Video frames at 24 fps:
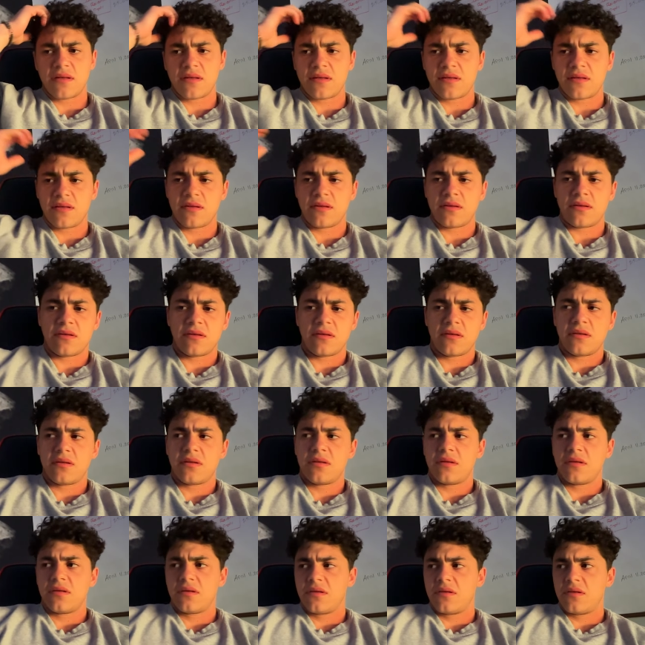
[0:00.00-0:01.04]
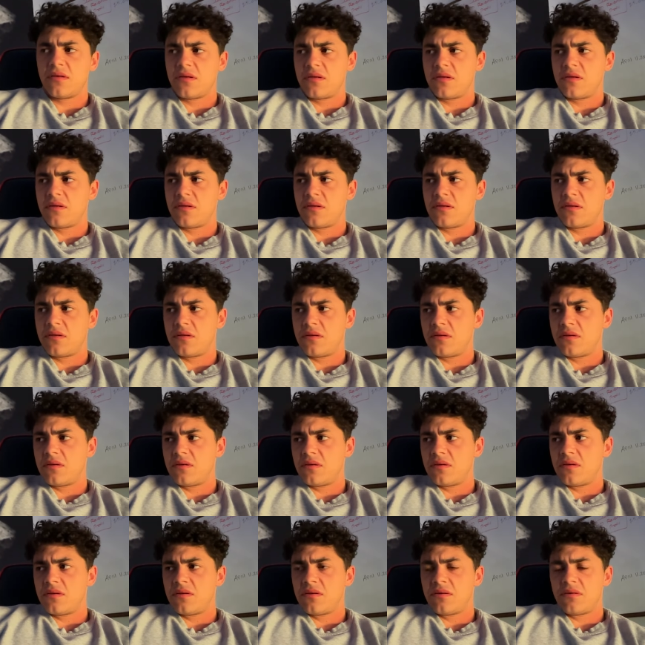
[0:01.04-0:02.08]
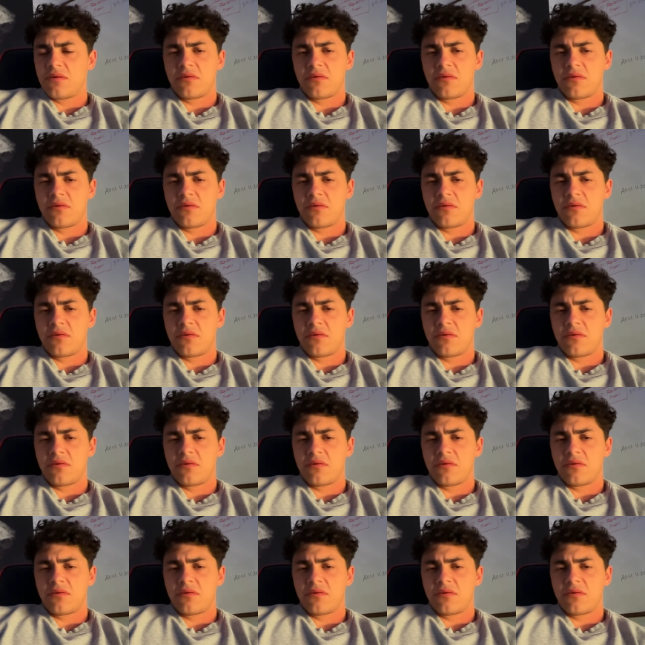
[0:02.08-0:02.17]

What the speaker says: No one is speaking in this clip.